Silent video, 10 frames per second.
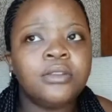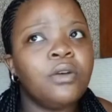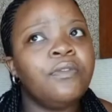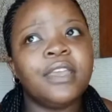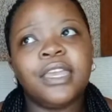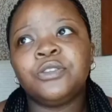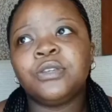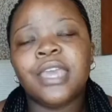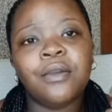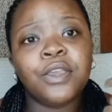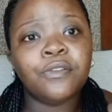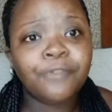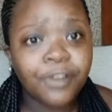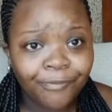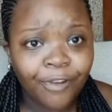Don't forget to carry your
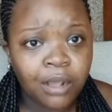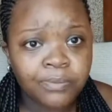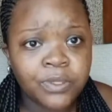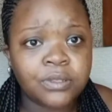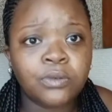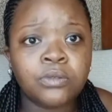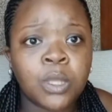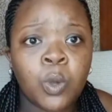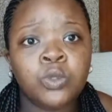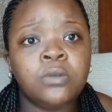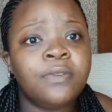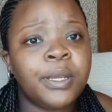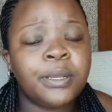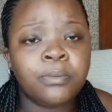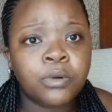flip-flops. Those are also
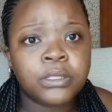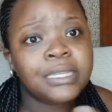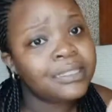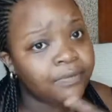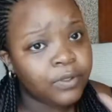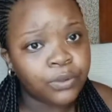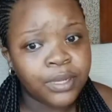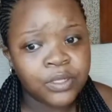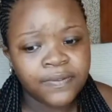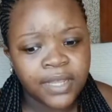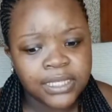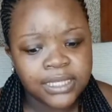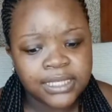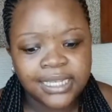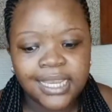very important if you're going to
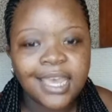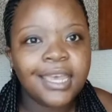varsity.